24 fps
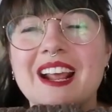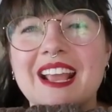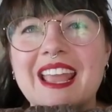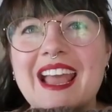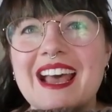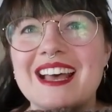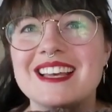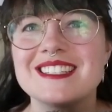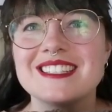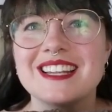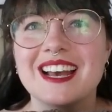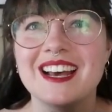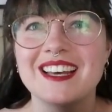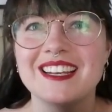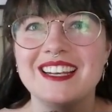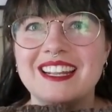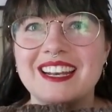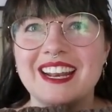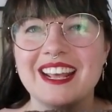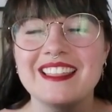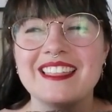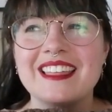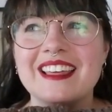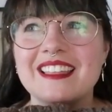to cast on,
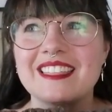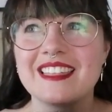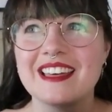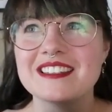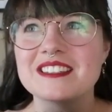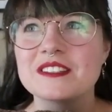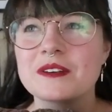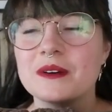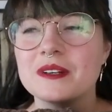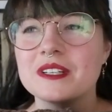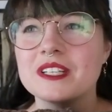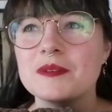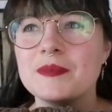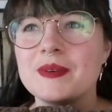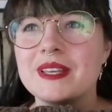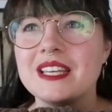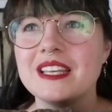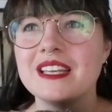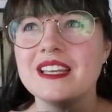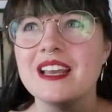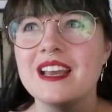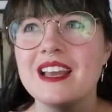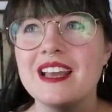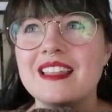and I think that's going to
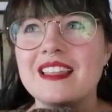be